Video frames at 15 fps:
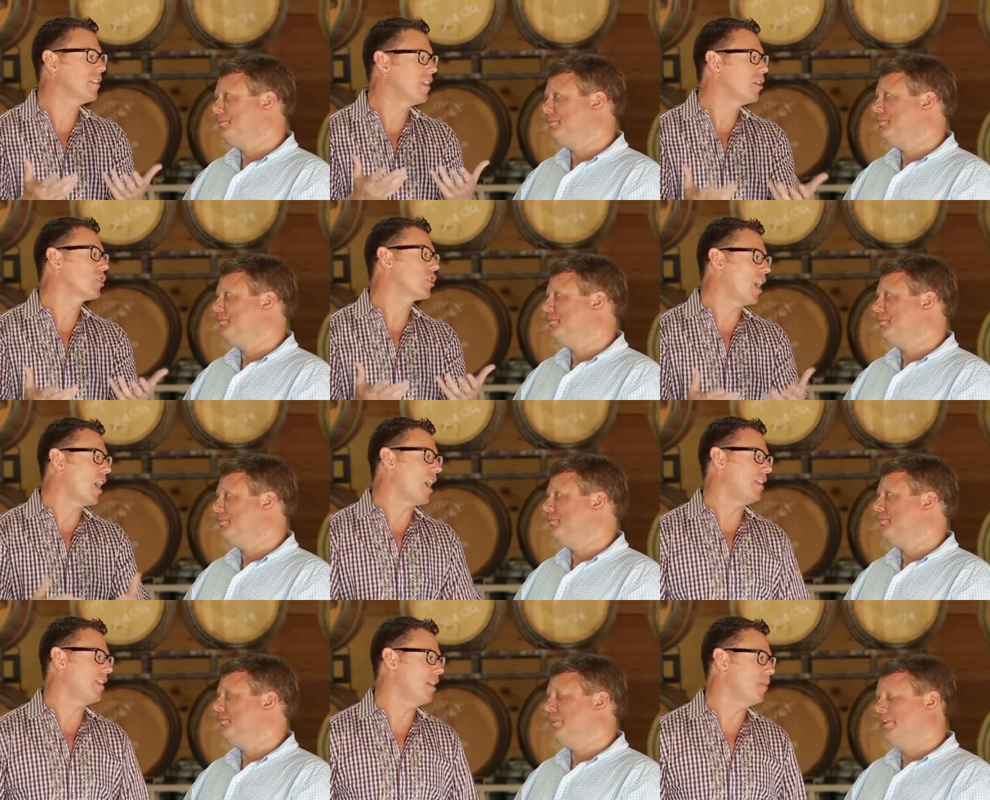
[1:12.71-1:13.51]
Speaker 1: their
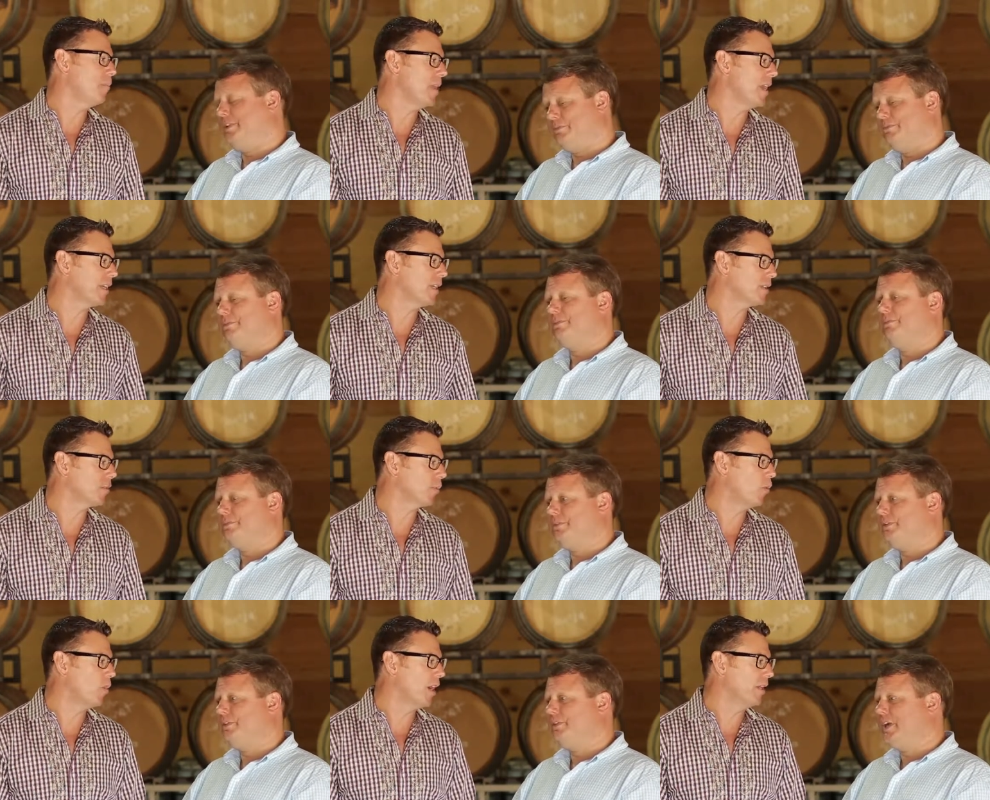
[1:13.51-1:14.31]
shot at making
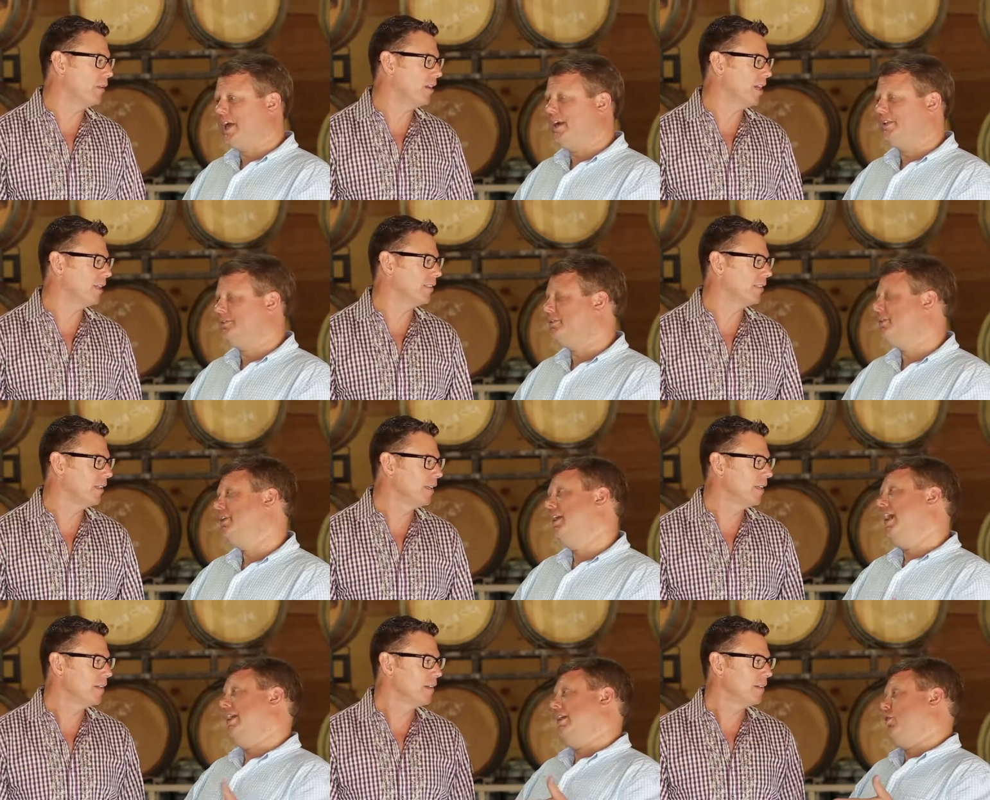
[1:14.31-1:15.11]
some wine, yes. right?
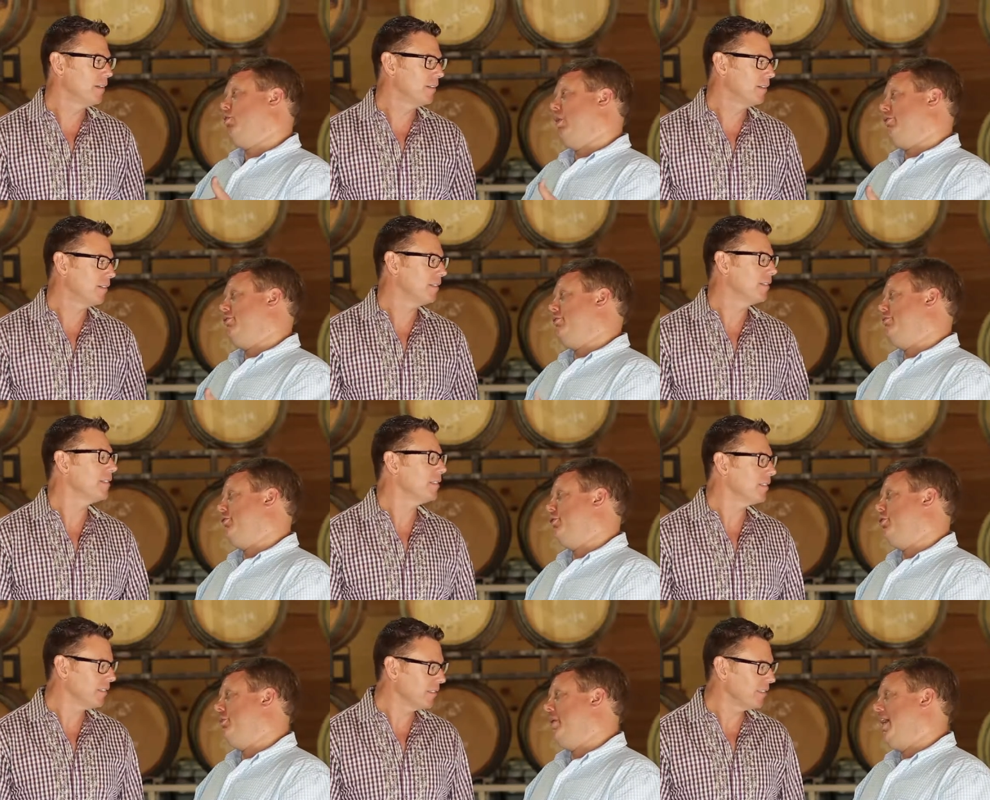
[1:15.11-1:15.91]
Speaker 2: I got a question
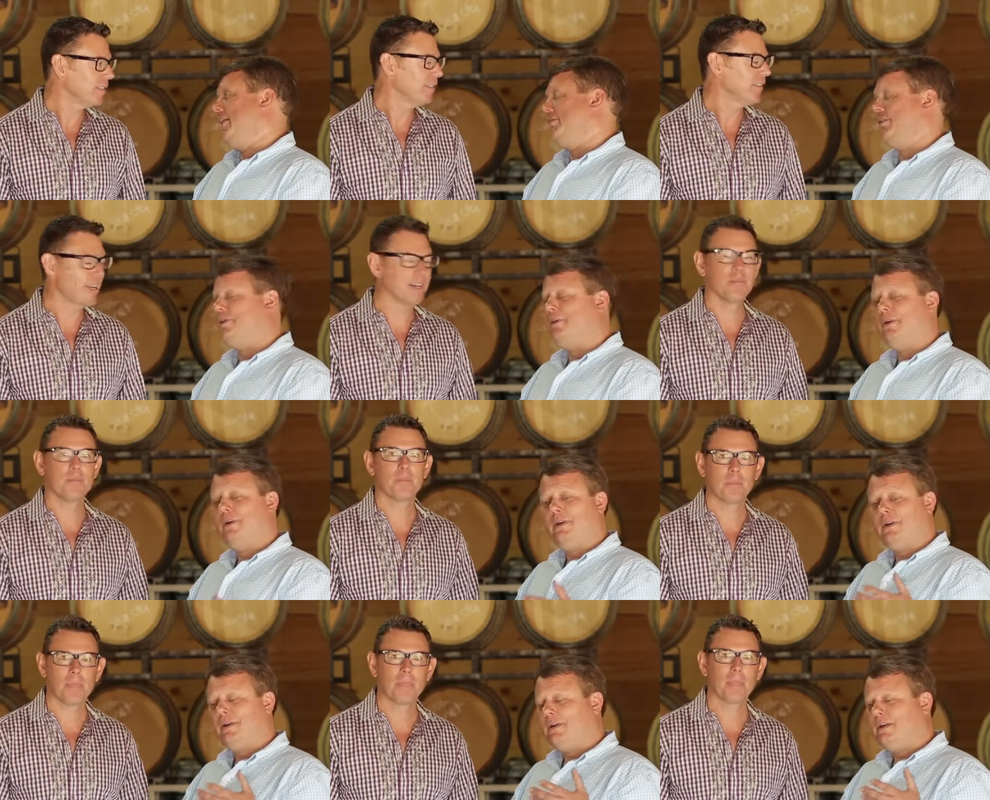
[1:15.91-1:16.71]
for you, Matthew. Yeah.
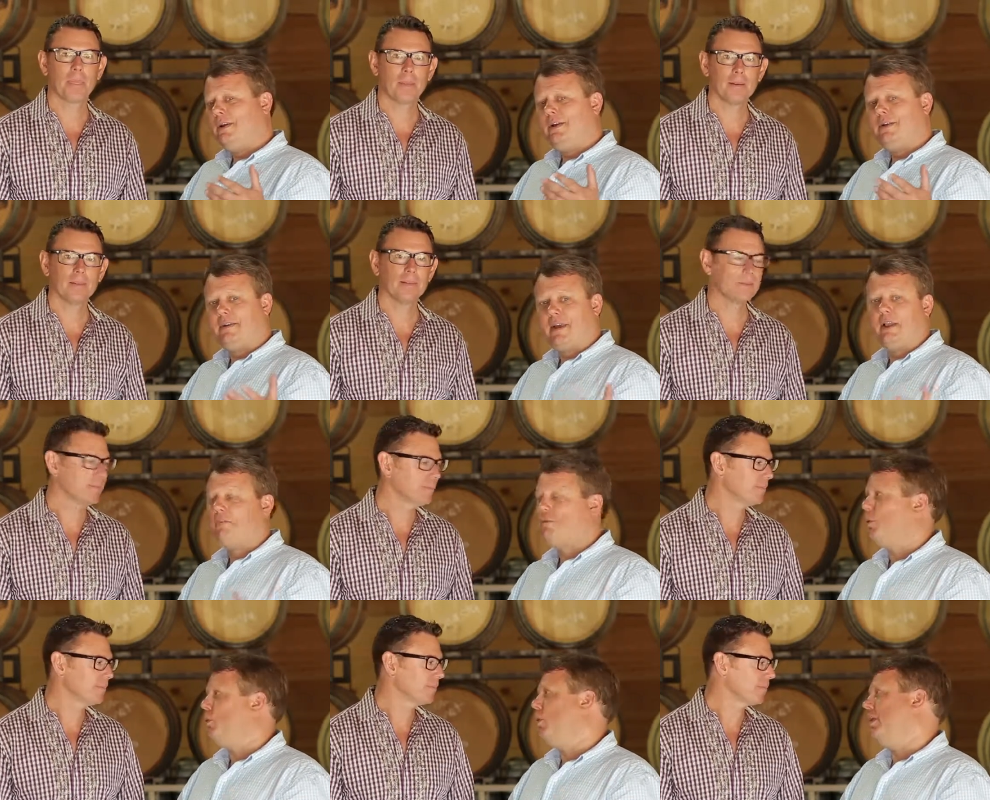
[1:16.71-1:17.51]
Tell
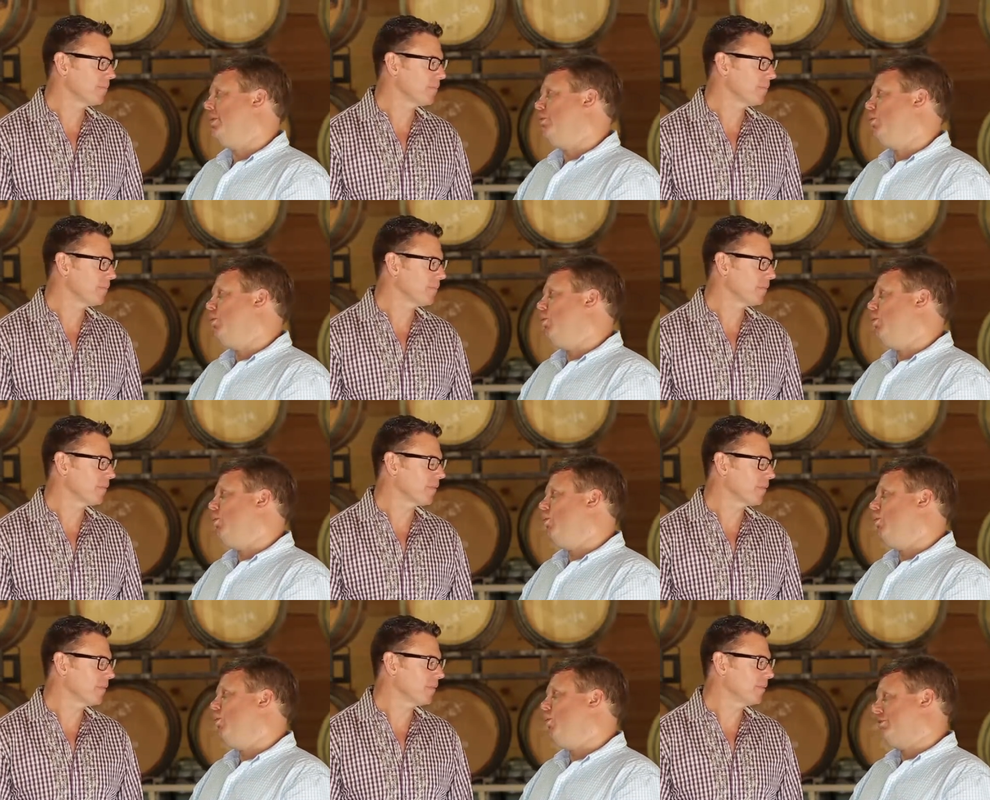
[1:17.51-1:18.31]
everyone
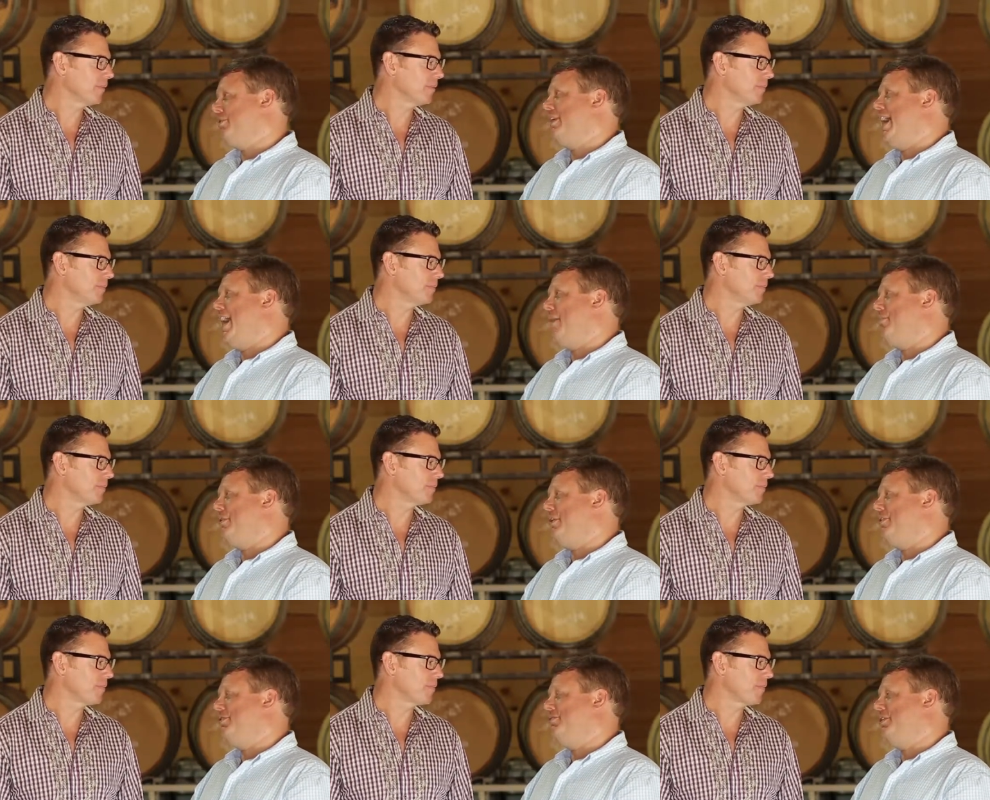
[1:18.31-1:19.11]
what's going to
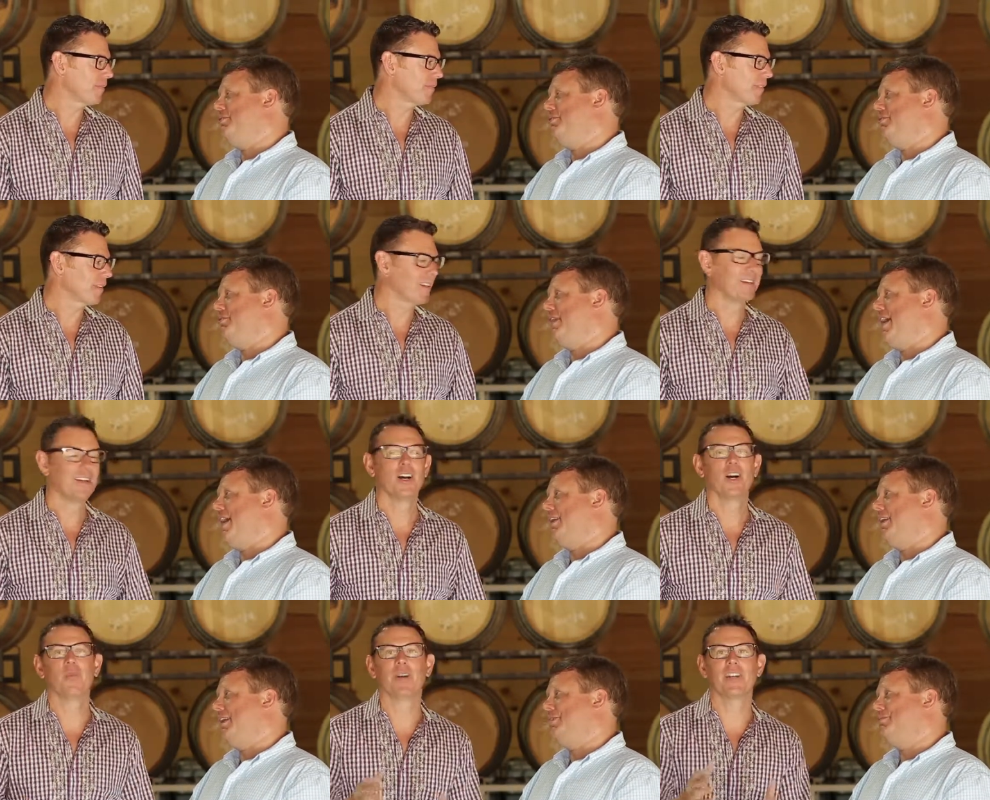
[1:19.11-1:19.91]
happen in the season
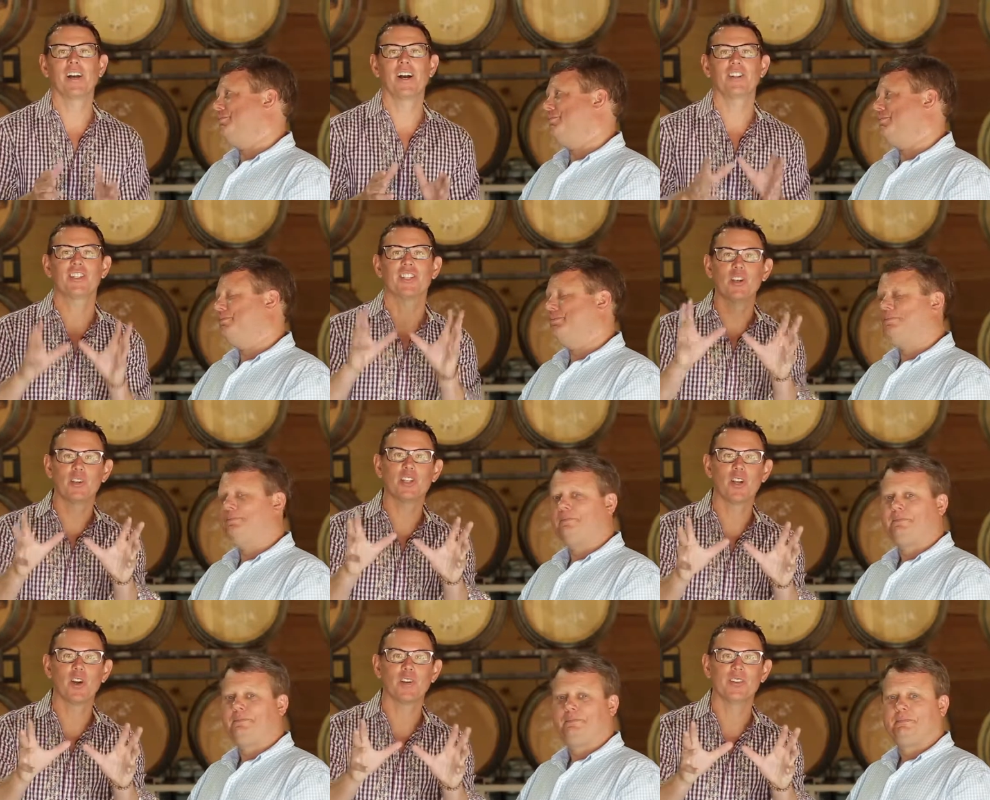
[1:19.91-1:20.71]
finale. Oh my
Speaker 1: gosh, here
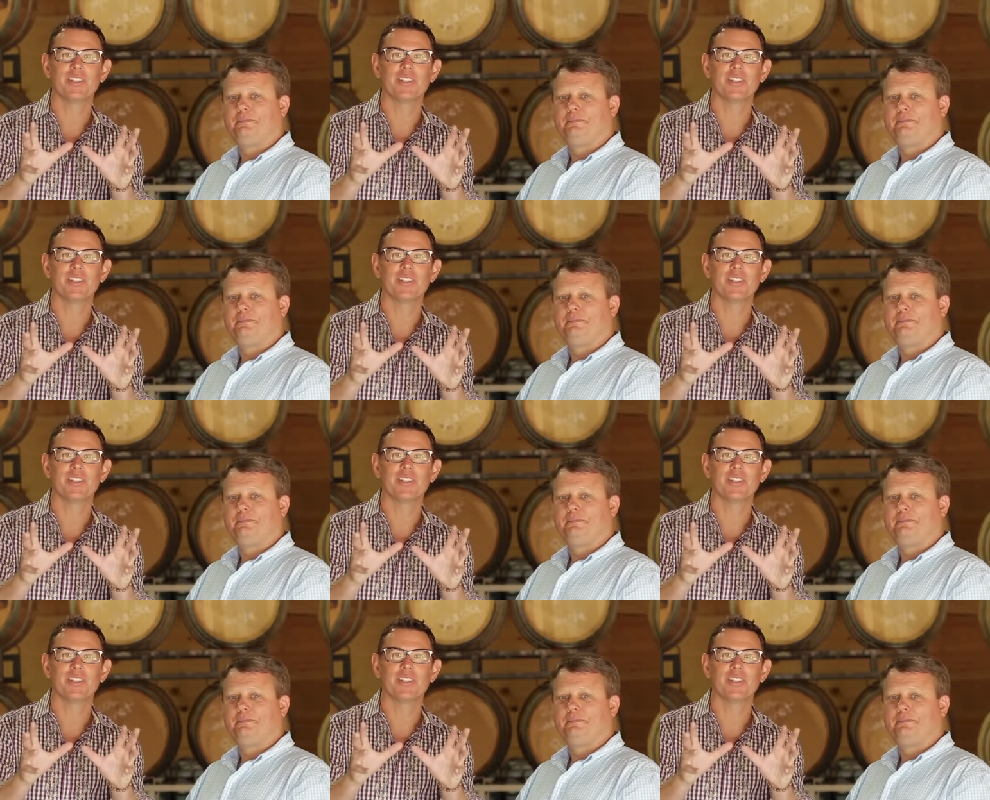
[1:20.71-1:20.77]
you go,